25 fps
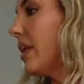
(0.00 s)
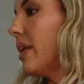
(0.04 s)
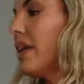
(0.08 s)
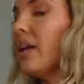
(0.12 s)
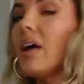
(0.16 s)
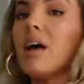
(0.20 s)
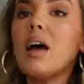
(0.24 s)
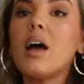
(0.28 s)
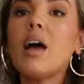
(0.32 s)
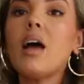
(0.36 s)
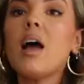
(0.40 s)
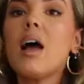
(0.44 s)
in
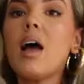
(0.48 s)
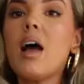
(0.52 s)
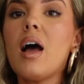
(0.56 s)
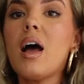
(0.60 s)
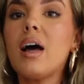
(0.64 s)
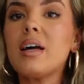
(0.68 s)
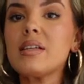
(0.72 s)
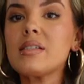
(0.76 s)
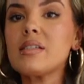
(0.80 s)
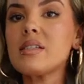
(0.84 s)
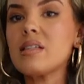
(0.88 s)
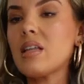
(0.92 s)

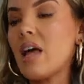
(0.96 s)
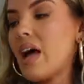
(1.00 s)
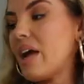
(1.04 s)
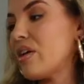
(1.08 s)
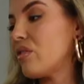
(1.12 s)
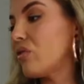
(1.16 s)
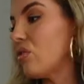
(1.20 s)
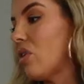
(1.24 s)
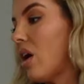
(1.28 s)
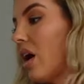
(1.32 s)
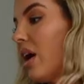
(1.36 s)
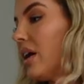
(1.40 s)
a
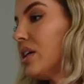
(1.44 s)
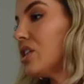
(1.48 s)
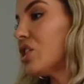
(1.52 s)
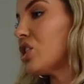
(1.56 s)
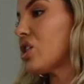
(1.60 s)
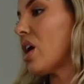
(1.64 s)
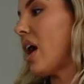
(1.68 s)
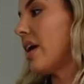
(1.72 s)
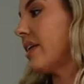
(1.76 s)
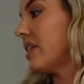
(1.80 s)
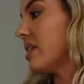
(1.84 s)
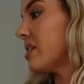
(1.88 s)
slight
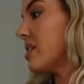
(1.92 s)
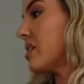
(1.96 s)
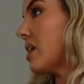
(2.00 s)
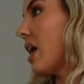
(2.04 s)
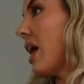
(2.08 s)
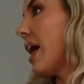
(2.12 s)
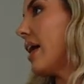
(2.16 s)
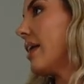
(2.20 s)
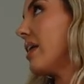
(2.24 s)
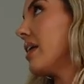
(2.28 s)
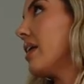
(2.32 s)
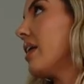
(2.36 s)
rush. I
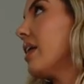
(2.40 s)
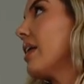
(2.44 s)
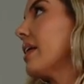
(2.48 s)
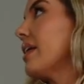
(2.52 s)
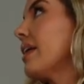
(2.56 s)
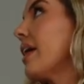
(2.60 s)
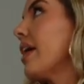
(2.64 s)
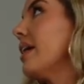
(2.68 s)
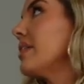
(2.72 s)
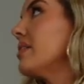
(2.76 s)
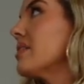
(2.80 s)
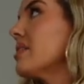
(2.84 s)
decided
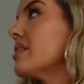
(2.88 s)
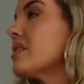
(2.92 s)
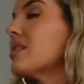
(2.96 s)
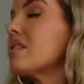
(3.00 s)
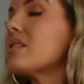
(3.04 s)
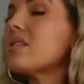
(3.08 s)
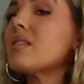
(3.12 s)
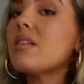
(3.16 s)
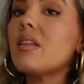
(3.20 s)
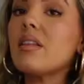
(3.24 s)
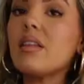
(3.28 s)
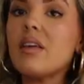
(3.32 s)

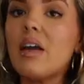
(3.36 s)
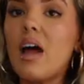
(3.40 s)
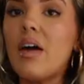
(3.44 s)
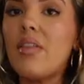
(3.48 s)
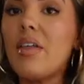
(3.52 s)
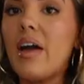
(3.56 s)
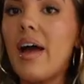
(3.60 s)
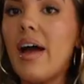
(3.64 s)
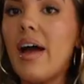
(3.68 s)
against the other